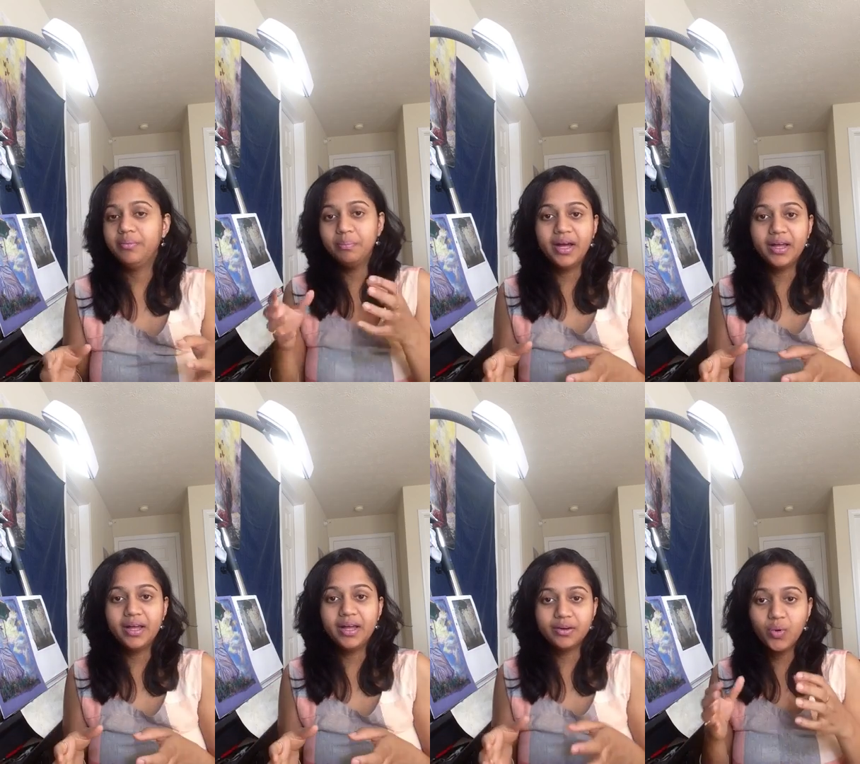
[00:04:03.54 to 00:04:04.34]

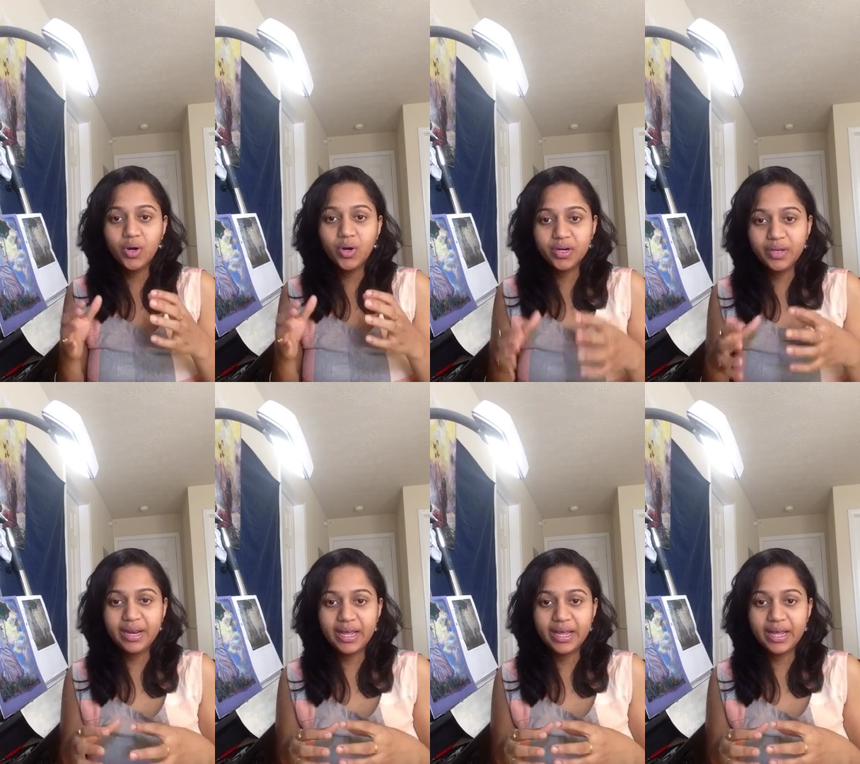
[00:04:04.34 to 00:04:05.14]
But what we are
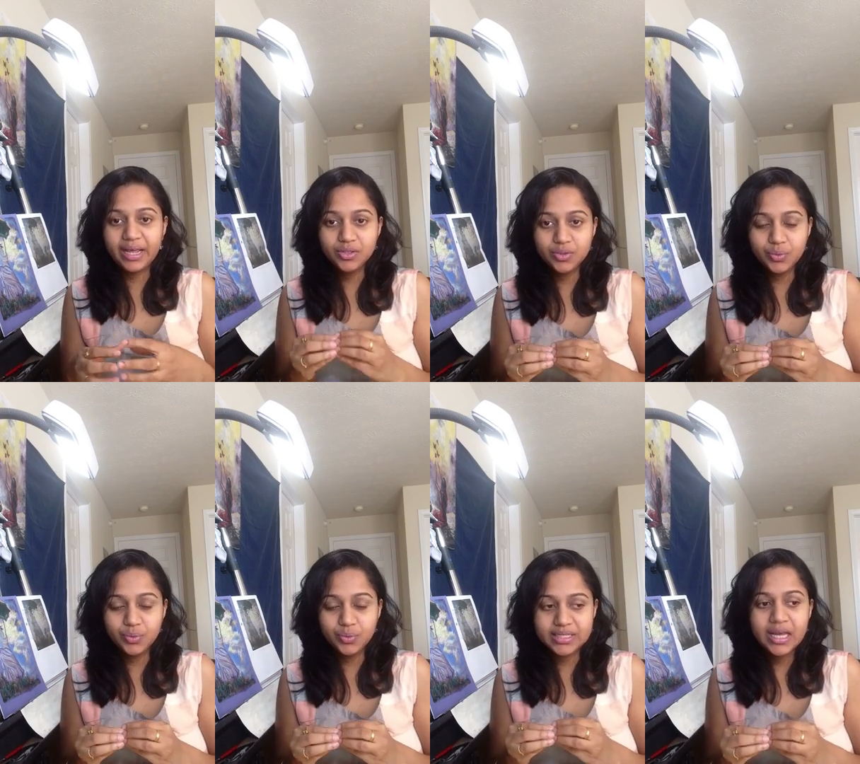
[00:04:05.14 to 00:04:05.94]
planning to
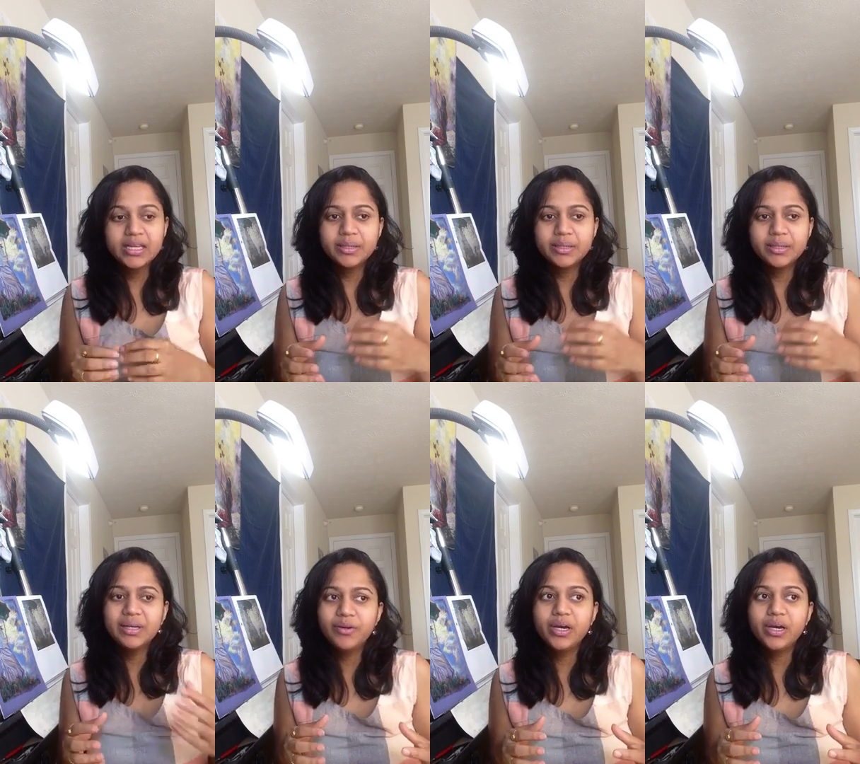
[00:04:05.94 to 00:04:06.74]
do is,
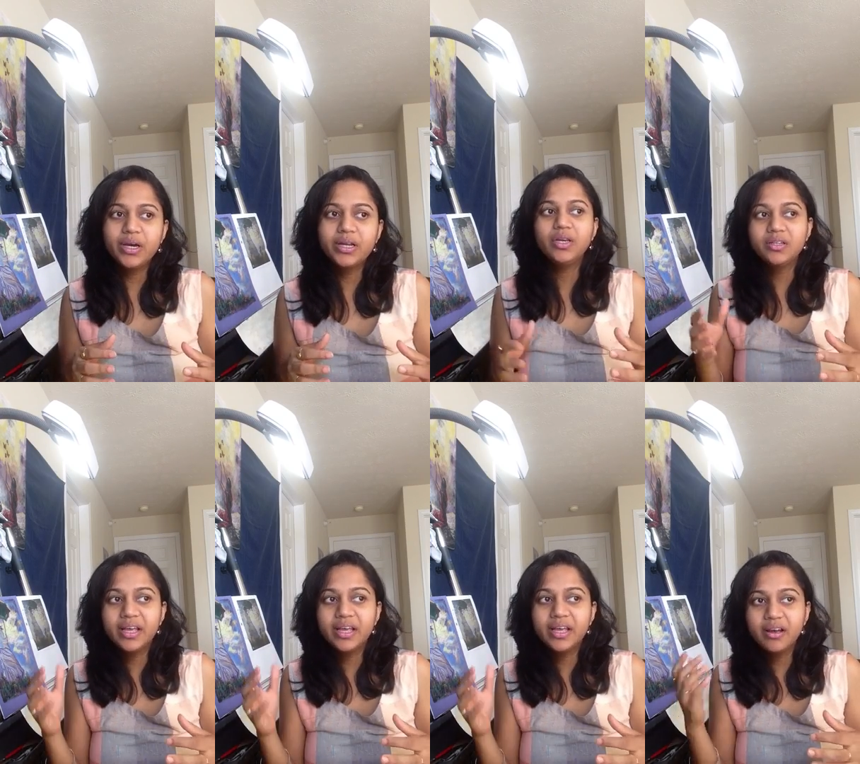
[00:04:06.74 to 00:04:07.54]
typically when
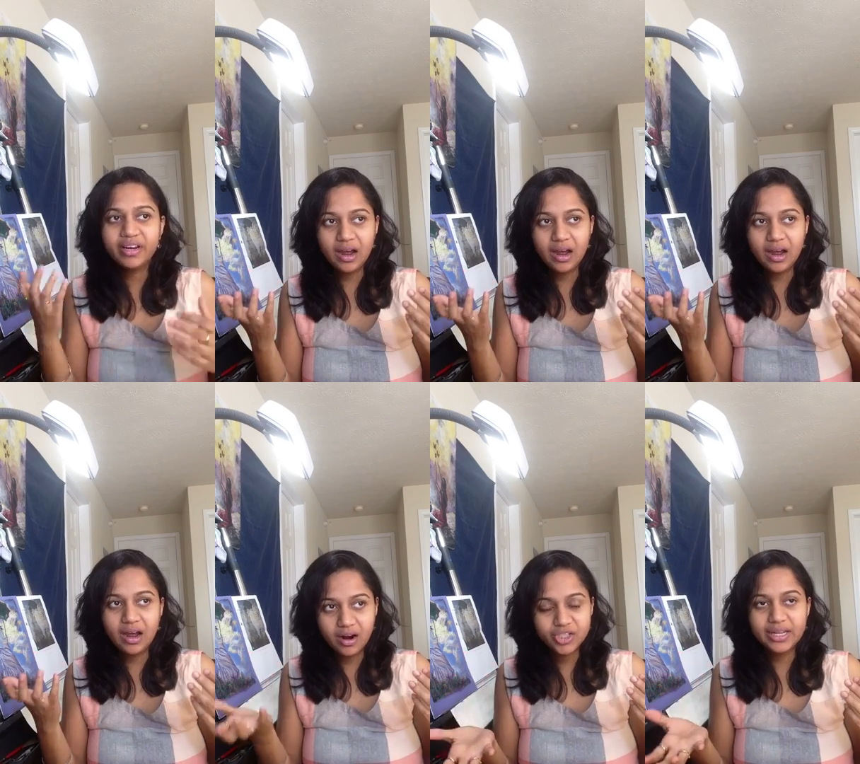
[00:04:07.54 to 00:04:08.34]
we think of an
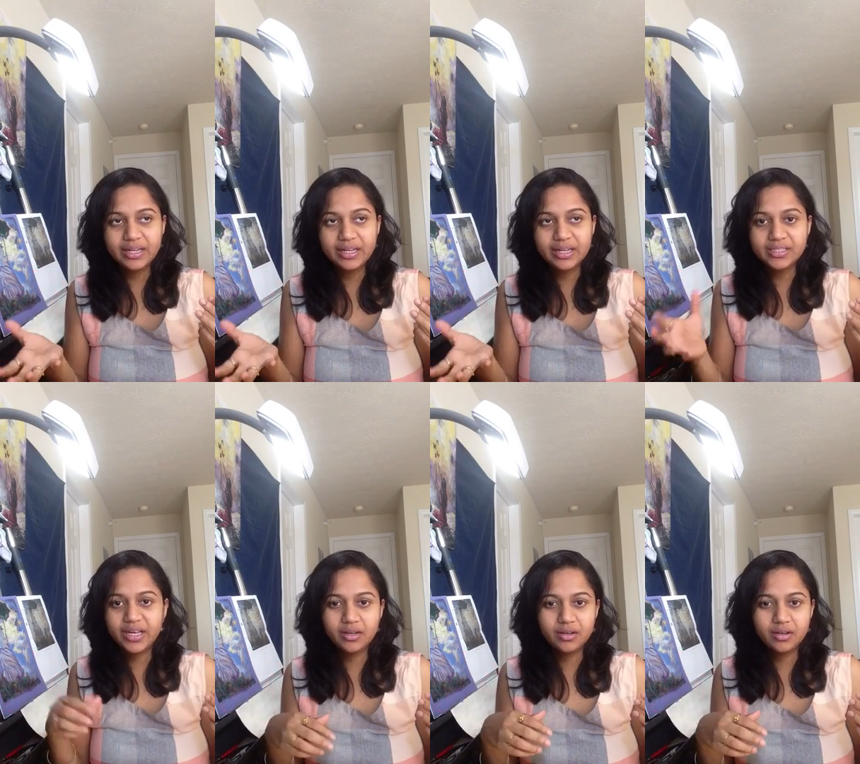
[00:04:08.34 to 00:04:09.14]
art challenge,
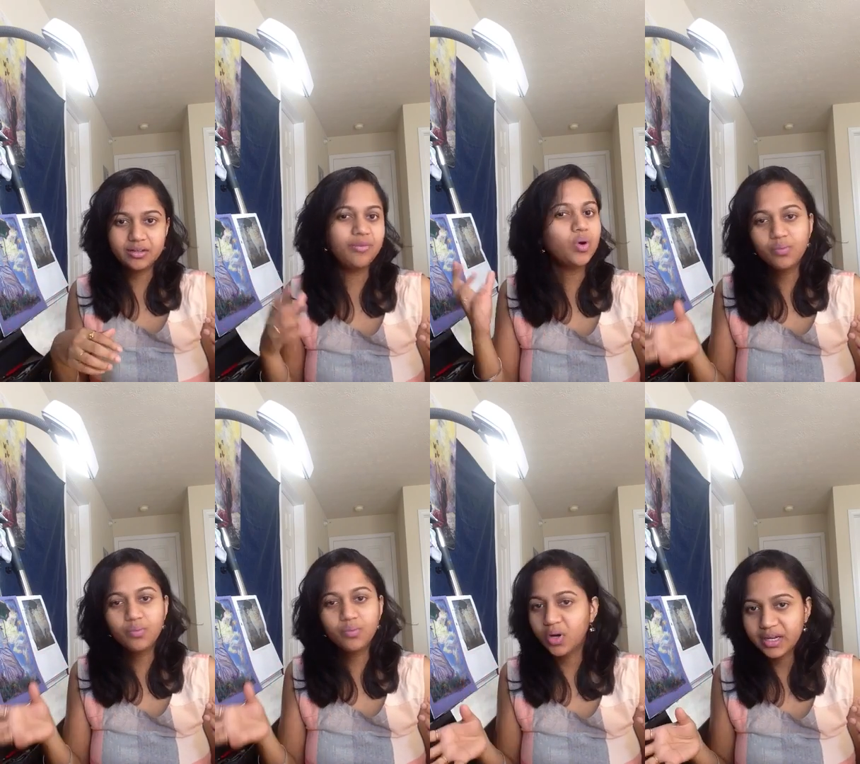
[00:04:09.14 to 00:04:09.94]
like say
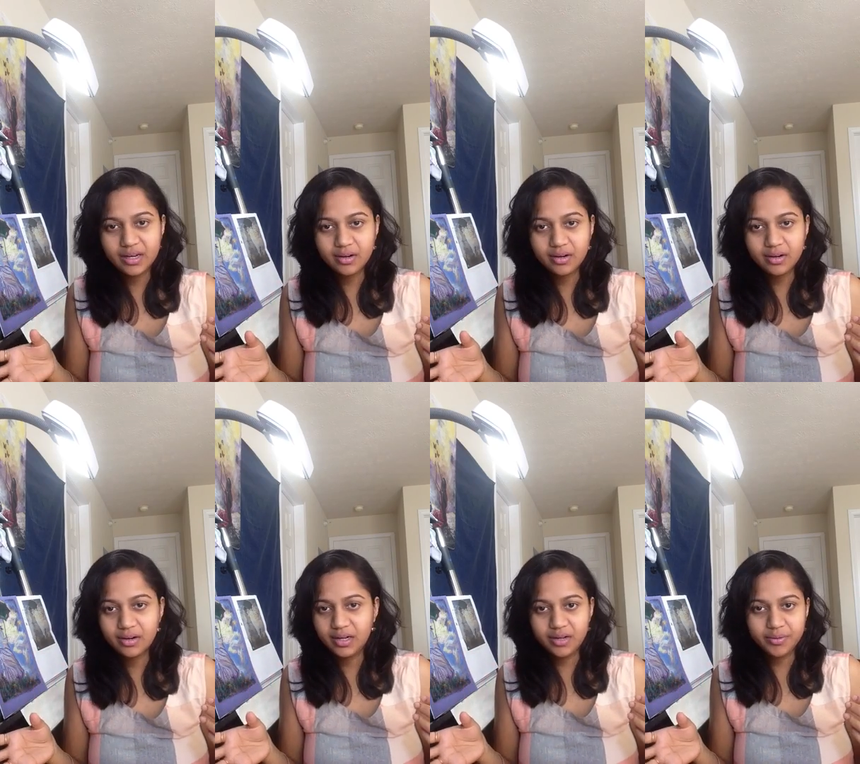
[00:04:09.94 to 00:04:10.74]
World
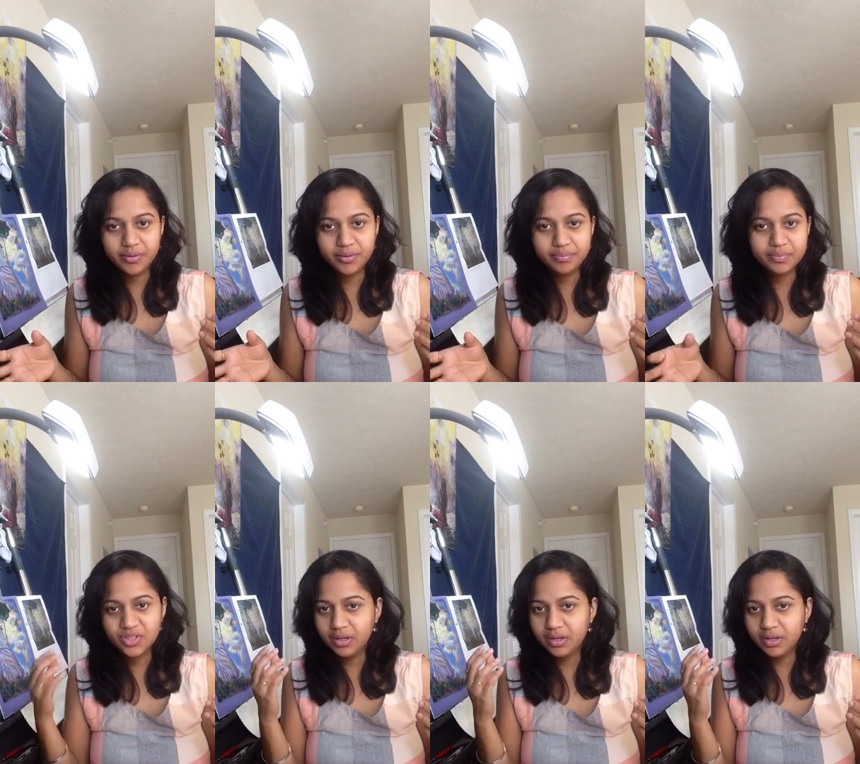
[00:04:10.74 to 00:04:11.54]
Watercolor
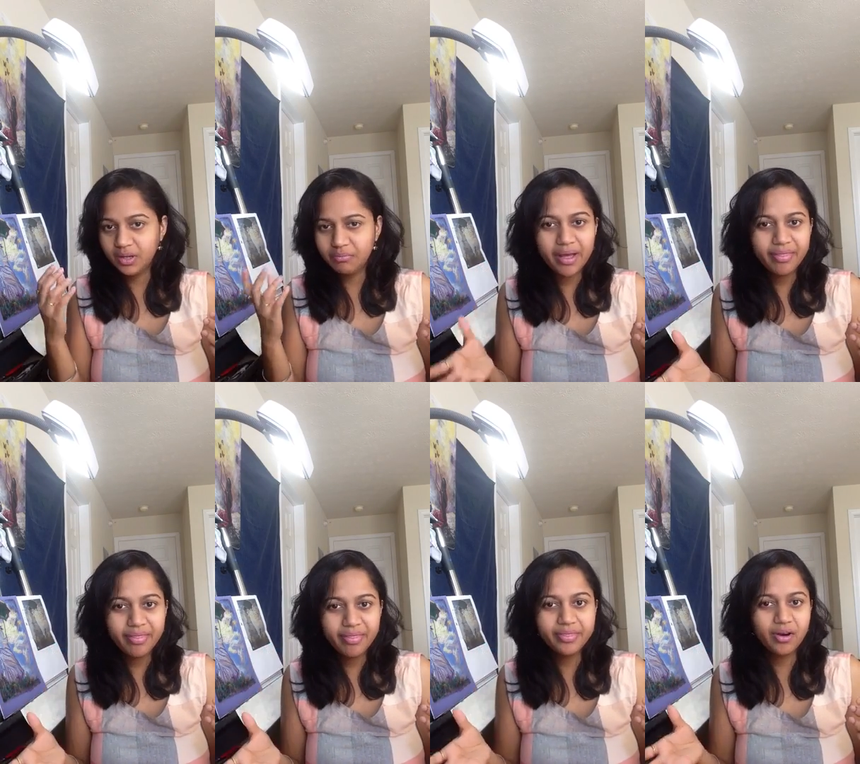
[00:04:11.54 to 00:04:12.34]

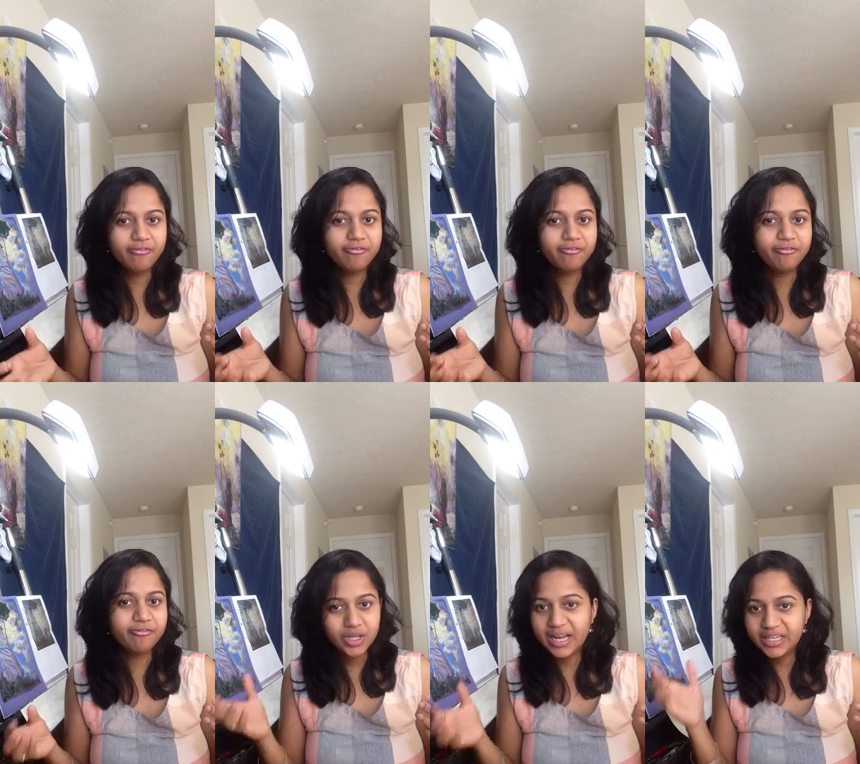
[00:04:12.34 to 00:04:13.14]
month of
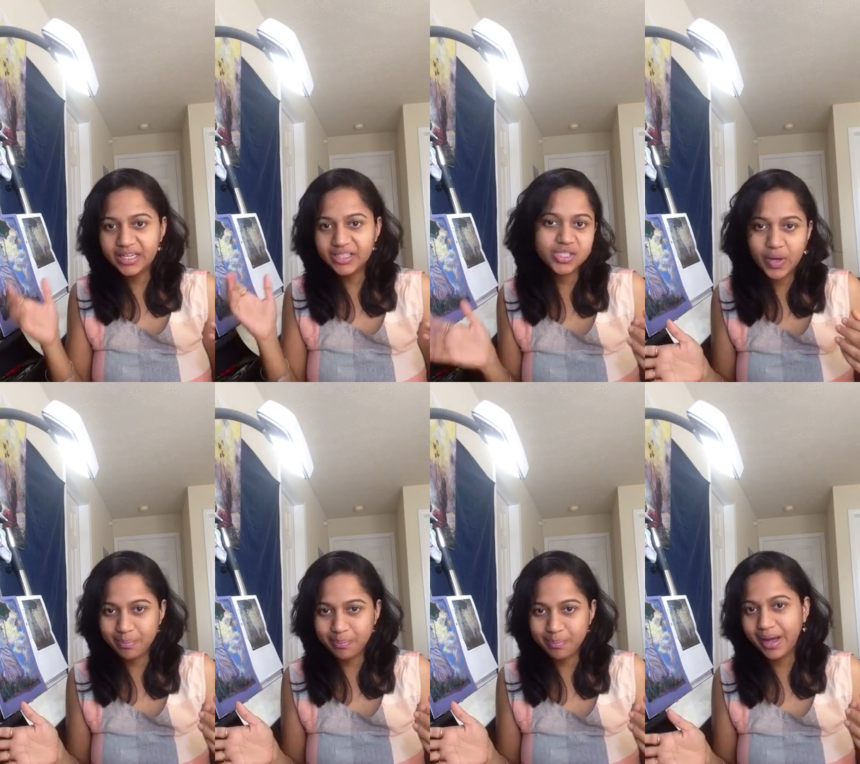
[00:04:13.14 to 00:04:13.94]
July just
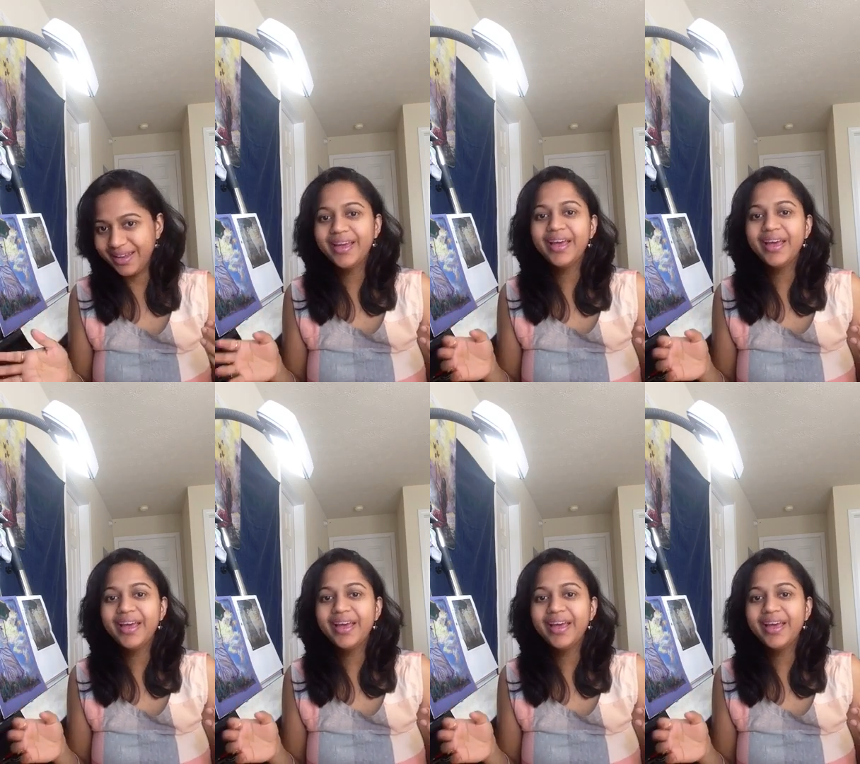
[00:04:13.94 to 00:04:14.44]
went by,